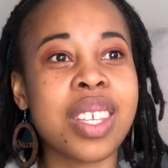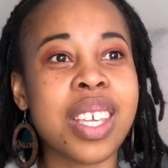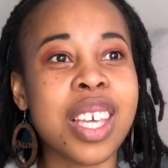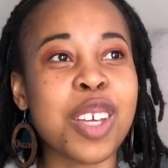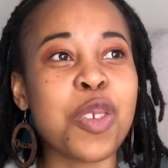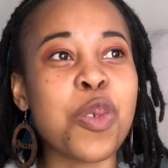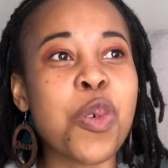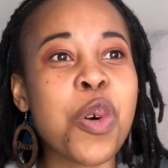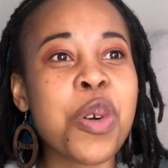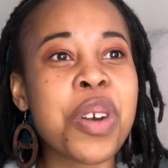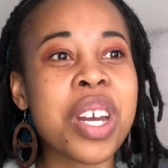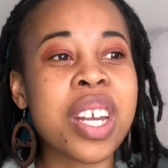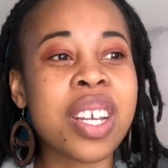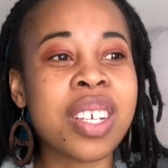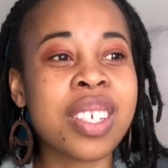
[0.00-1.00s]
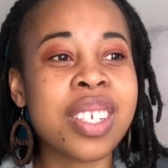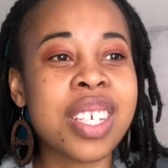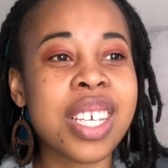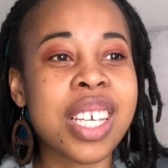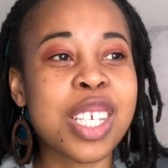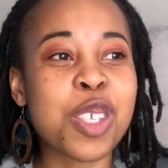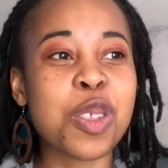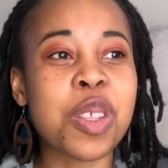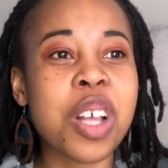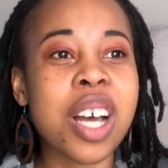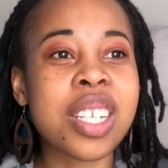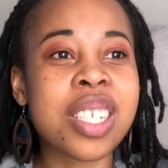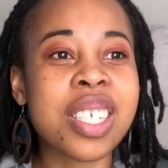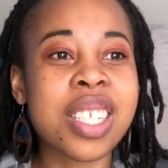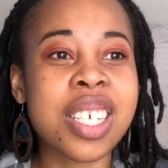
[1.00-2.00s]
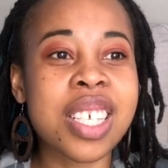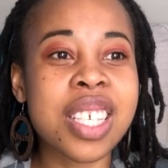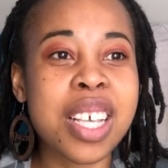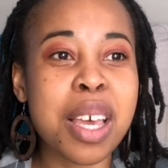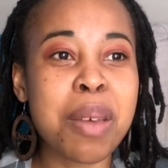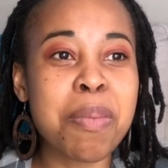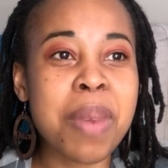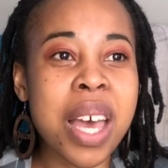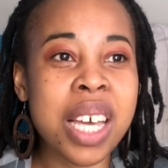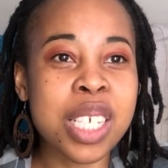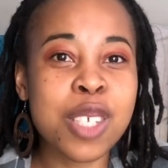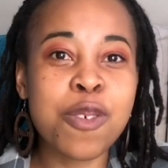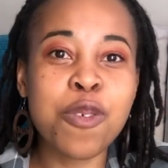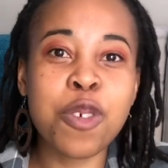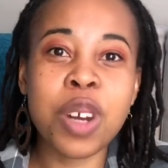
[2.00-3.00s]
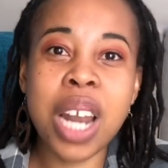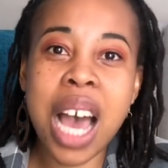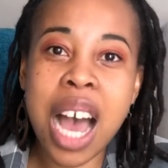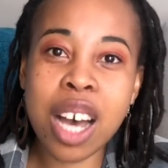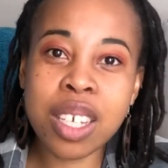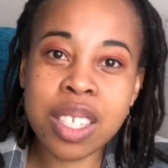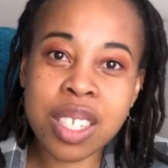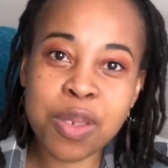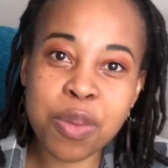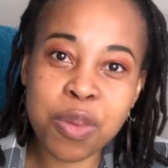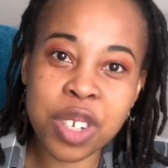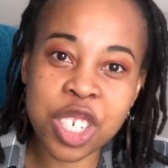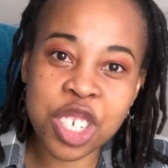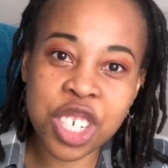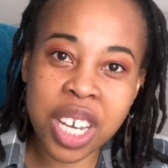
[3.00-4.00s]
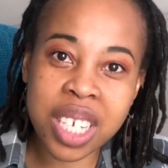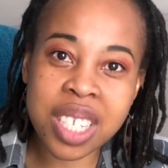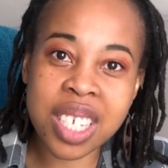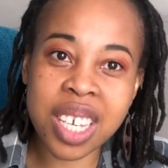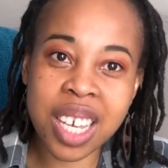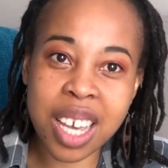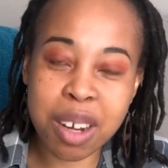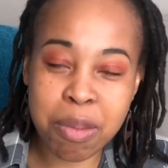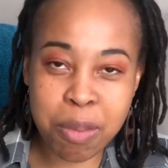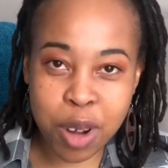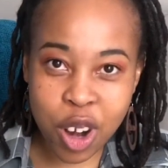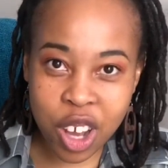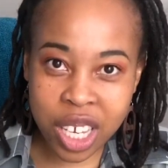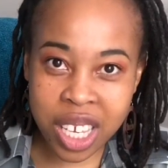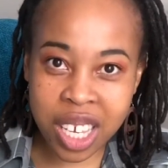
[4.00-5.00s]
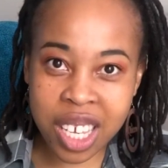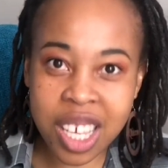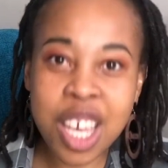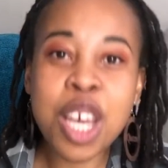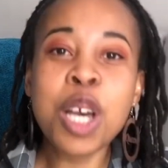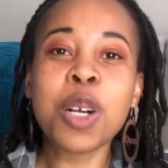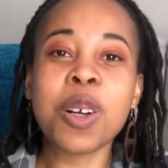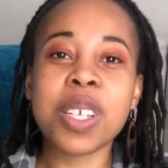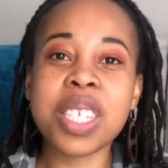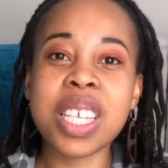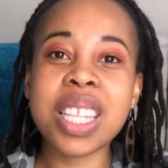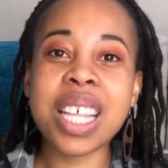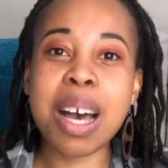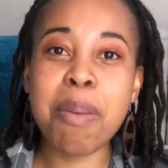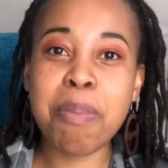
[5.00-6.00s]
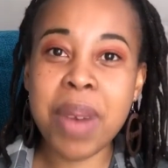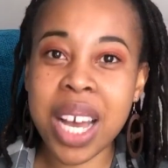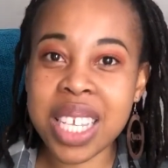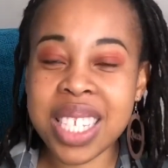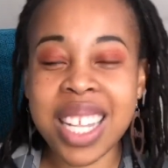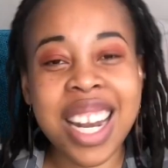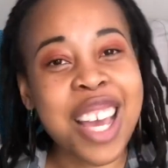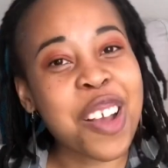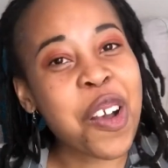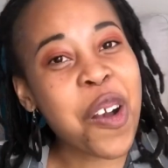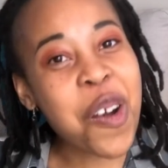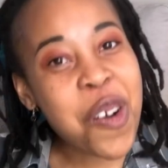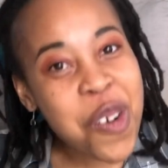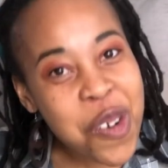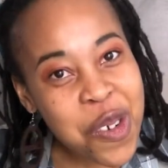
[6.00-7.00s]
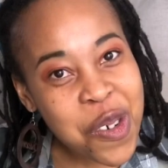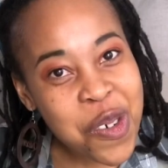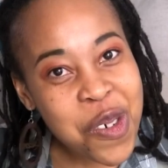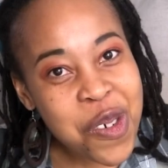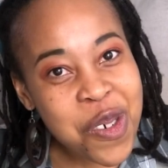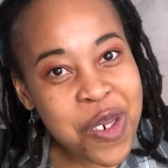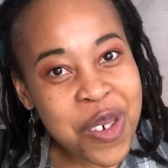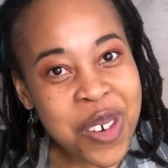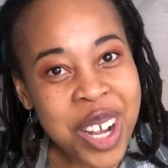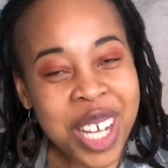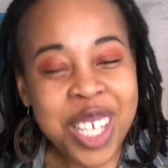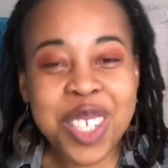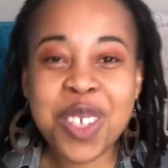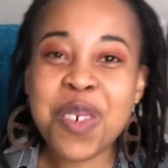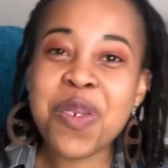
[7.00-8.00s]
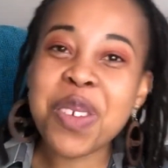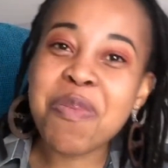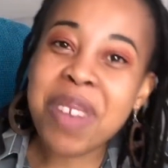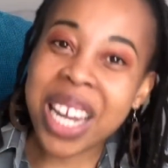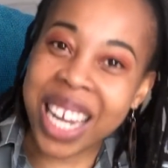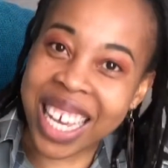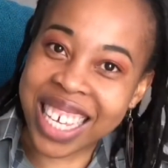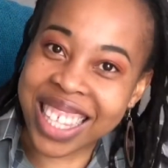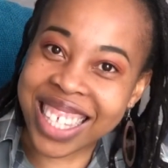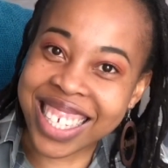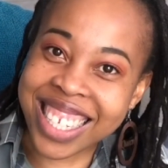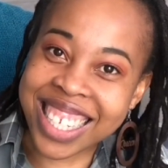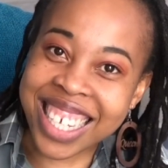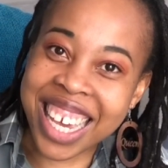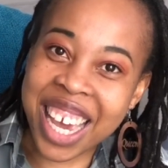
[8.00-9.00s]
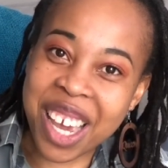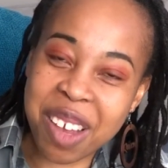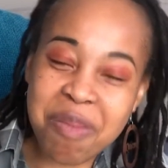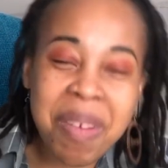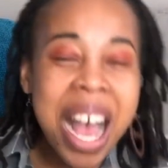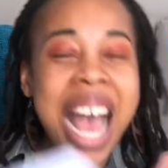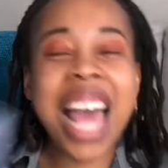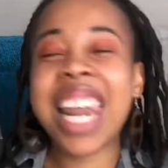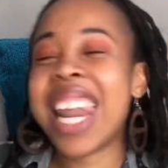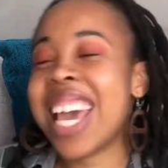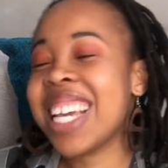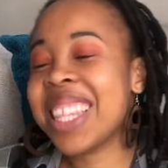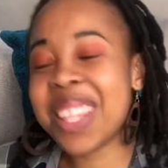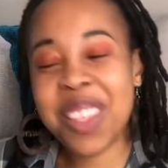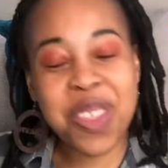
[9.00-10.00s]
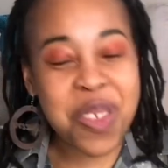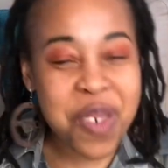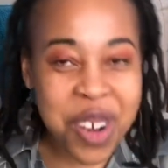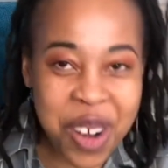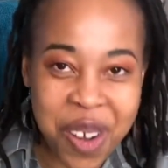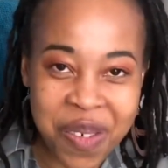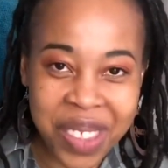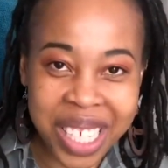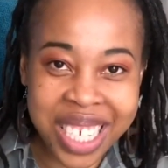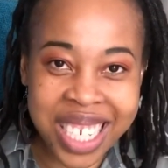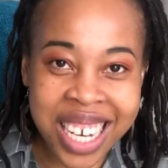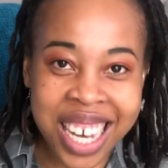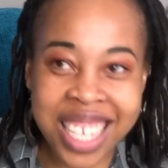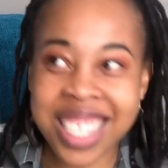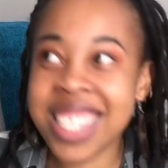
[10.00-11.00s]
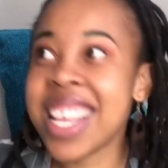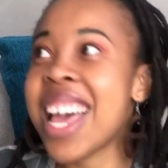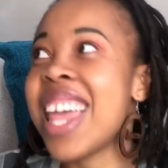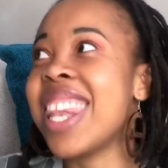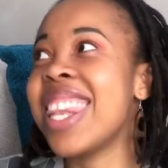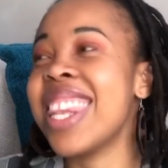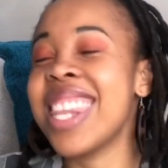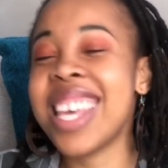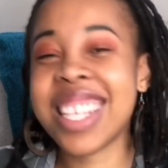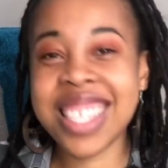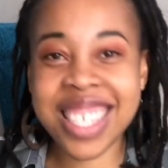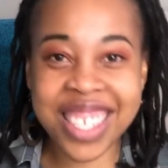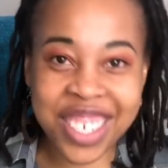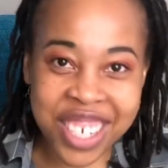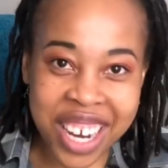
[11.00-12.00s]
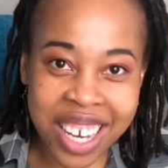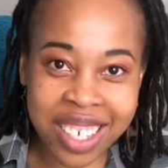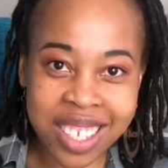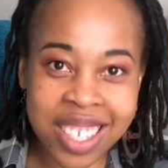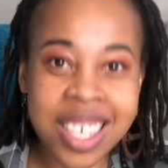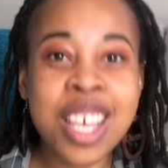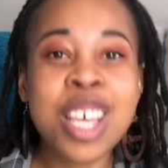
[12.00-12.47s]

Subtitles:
ignoring is not the same as full out rejecting and blocking, because in their minds they're like, oh, so we're playing this game. I like the thrill of the chase. Let's chase.